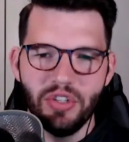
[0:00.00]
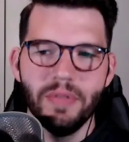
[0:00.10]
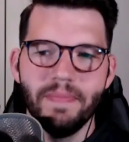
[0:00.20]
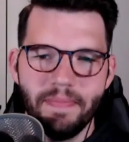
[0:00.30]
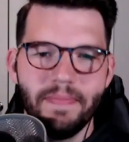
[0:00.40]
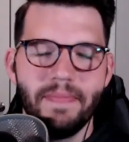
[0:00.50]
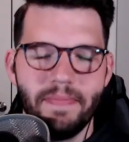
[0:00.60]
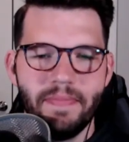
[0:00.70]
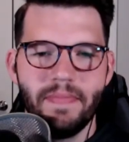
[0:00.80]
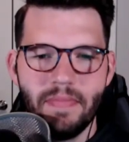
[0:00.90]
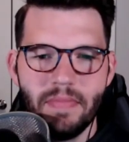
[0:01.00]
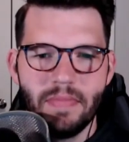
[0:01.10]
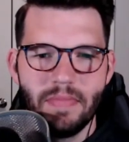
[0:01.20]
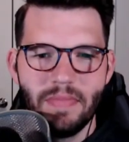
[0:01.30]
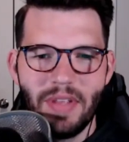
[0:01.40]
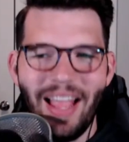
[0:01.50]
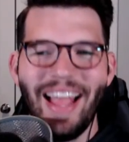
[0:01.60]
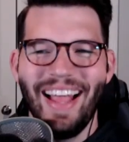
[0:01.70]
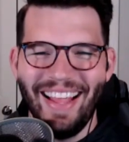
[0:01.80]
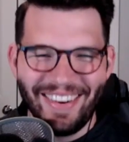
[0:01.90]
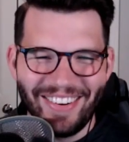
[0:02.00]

been 16 for like 3 years, but